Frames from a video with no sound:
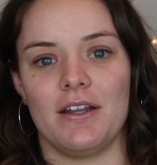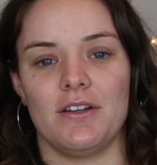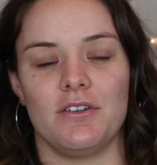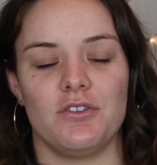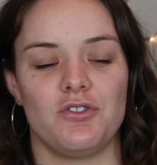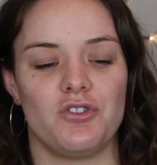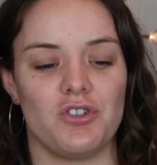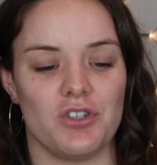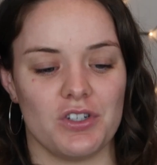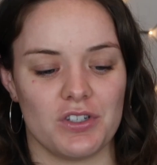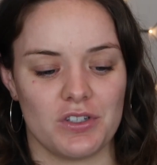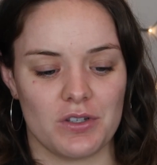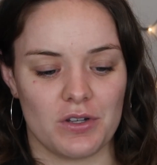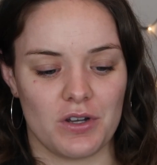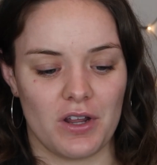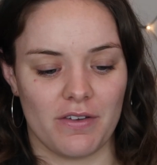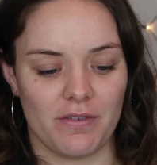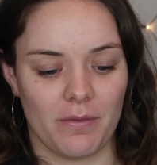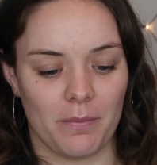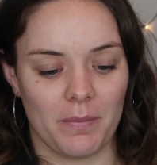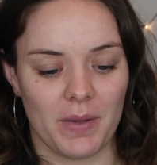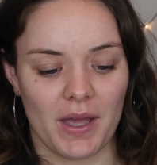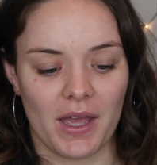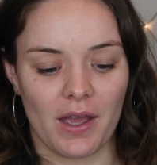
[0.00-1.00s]
and just,
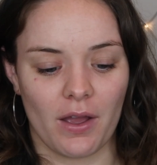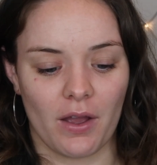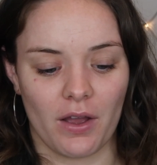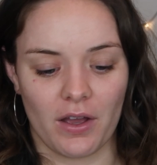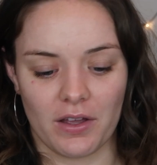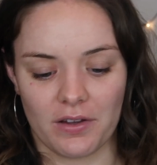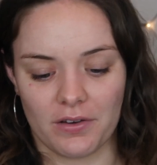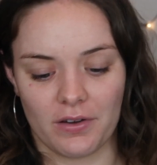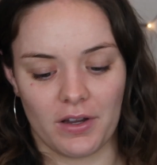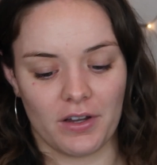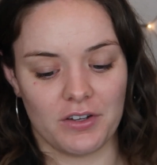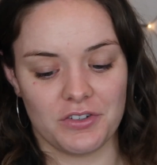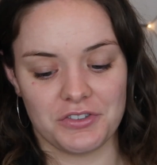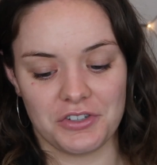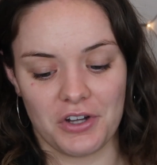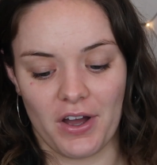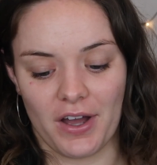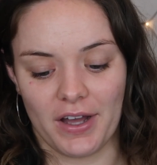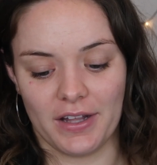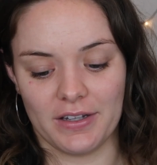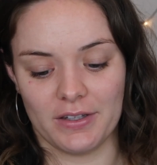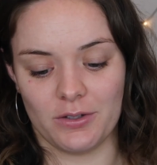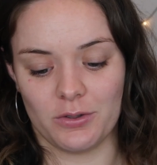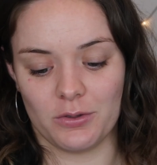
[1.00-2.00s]
if I'm being
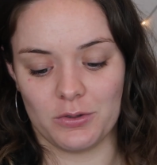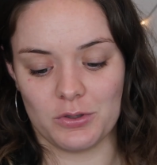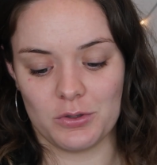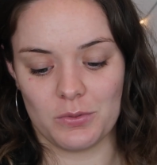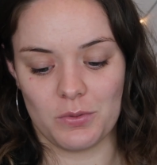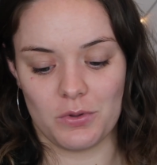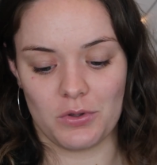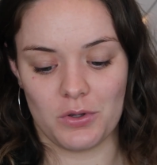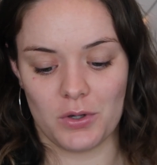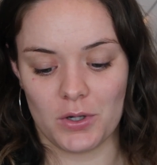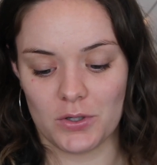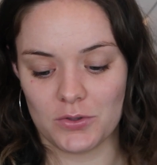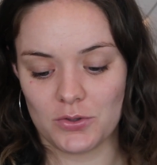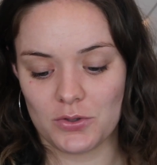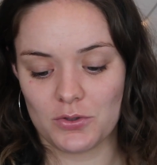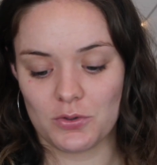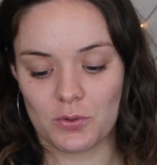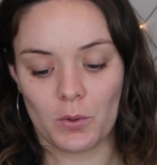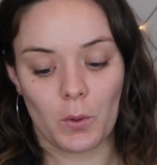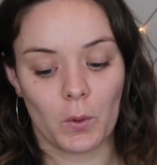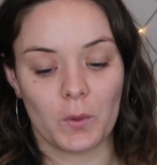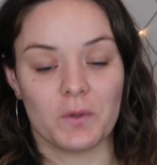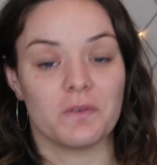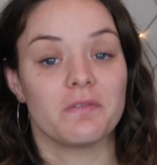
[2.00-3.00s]
entirely honest with you, I just
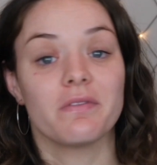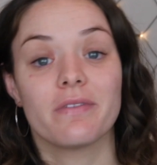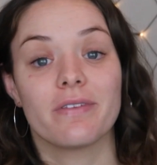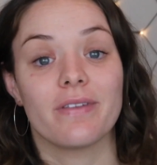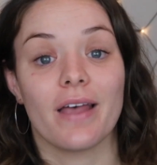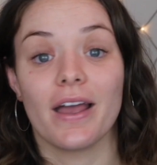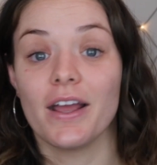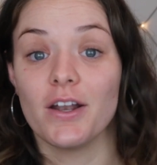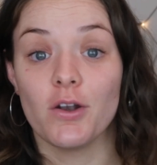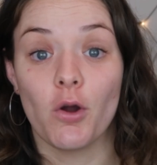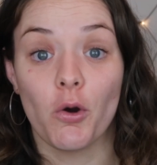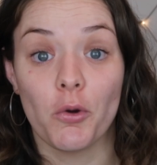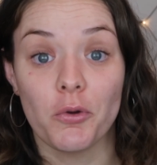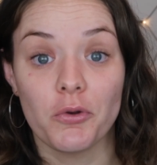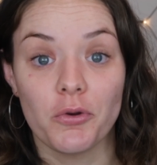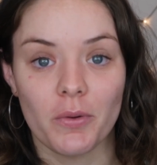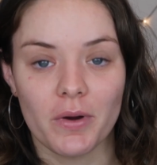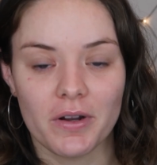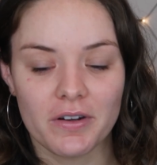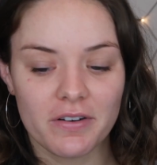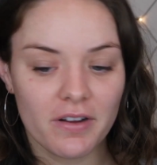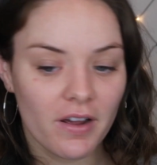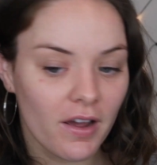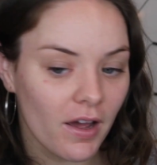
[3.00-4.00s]
couldn't say no
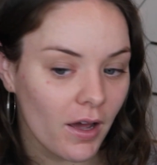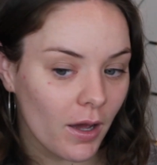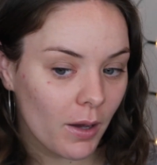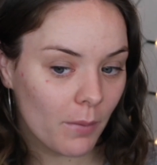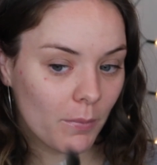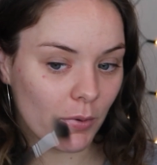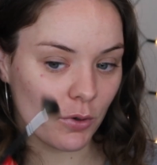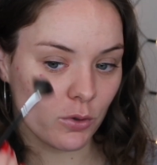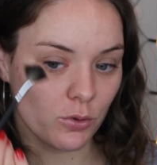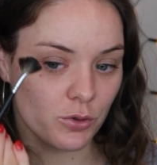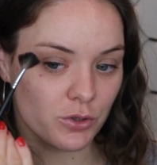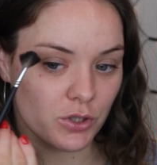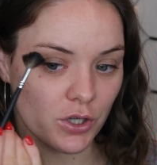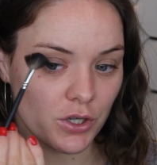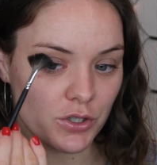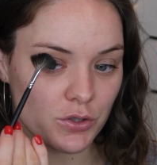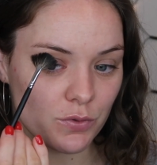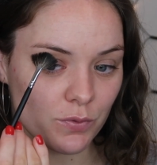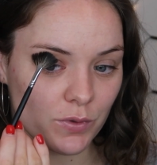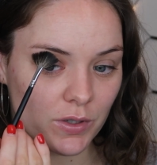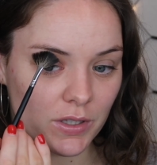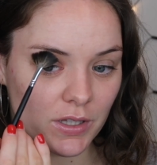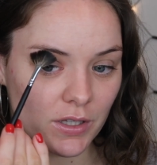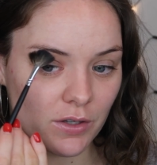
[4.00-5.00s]
to it. But also
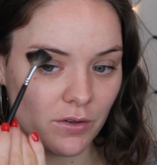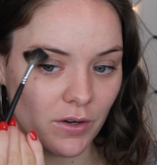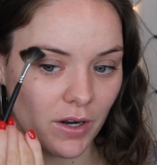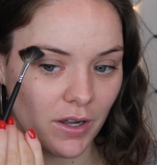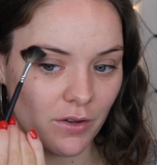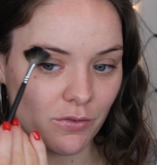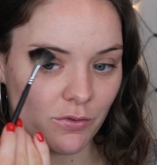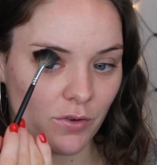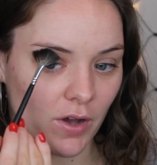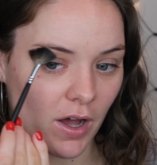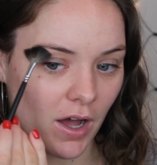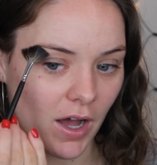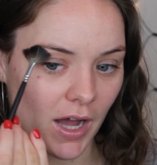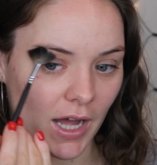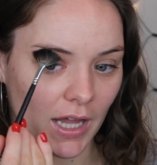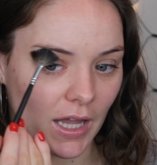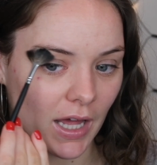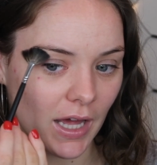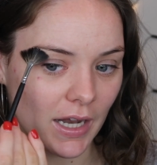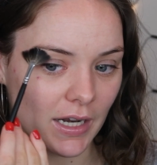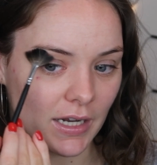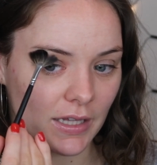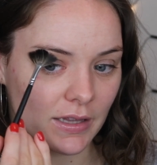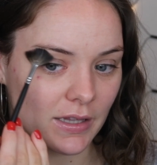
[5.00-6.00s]
it's really great for
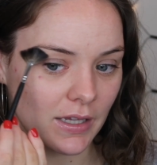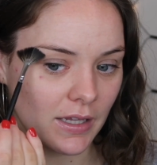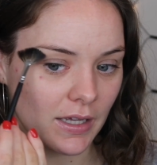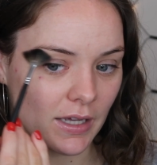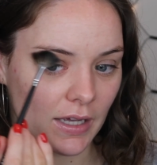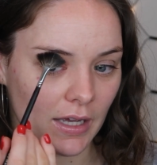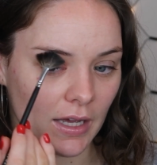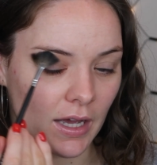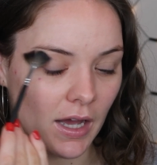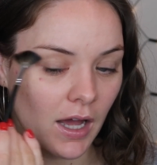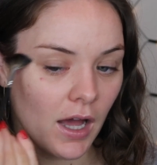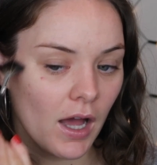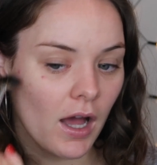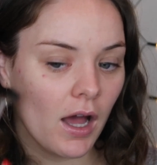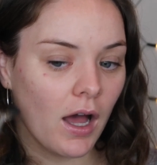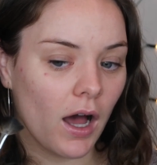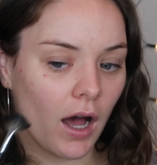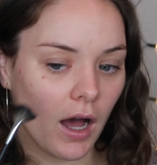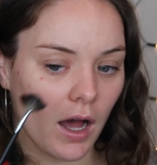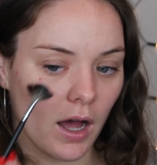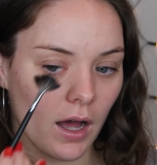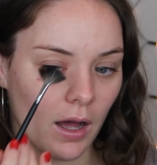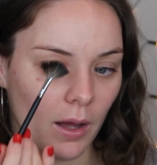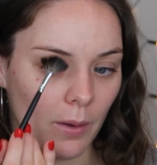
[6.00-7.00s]
highlighting the,
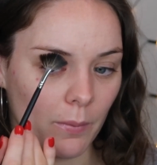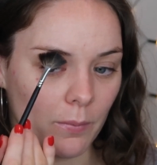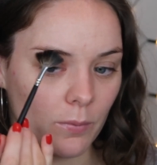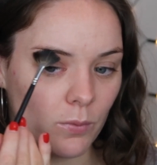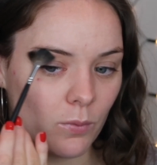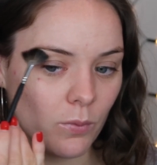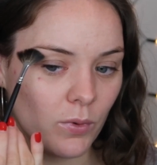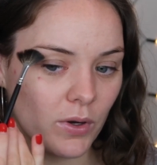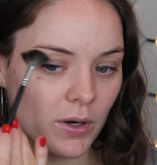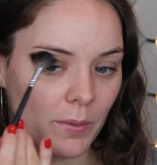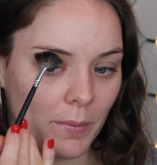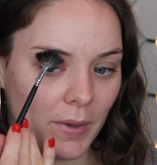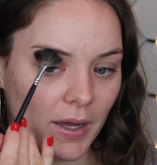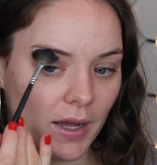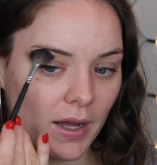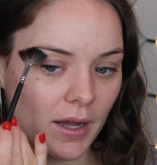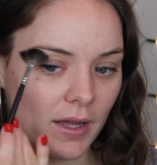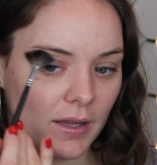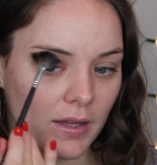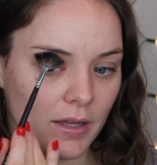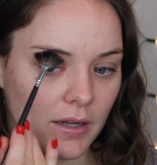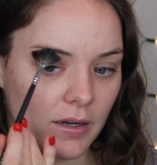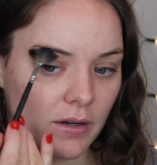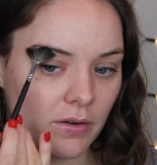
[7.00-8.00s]
what am I
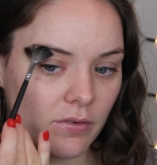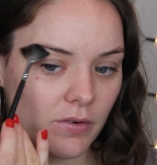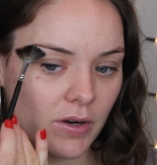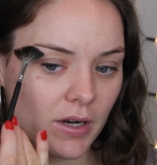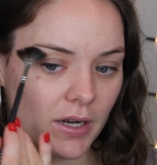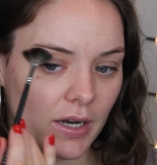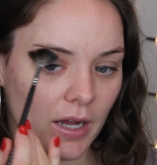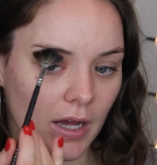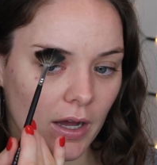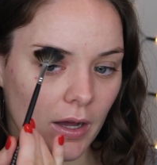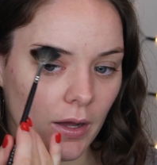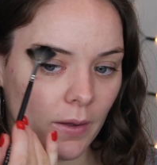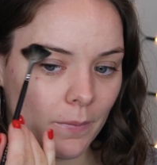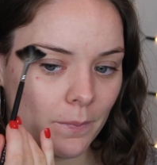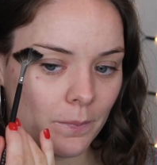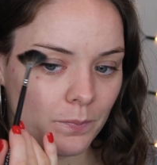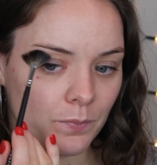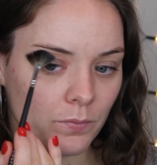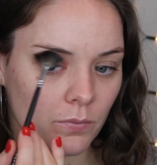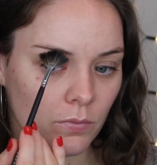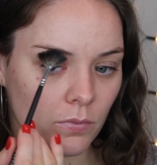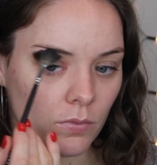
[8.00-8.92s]
highlighting right now?